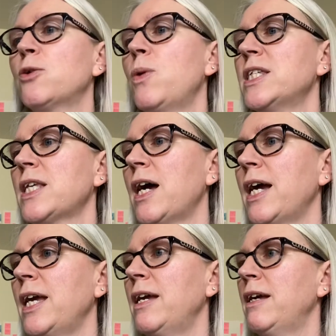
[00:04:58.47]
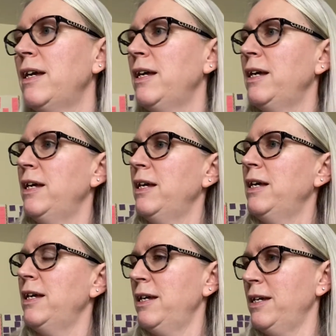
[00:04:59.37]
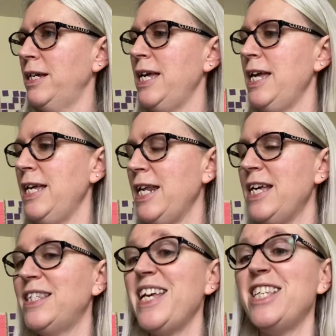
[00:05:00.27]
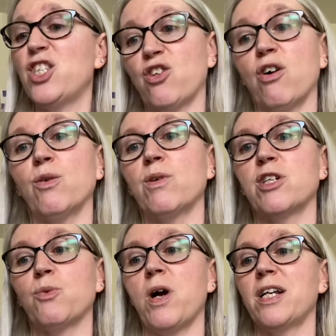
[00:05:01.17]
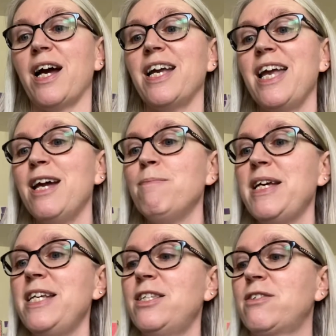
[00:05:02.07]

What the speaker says: was I? it is a Star Wars one. I am a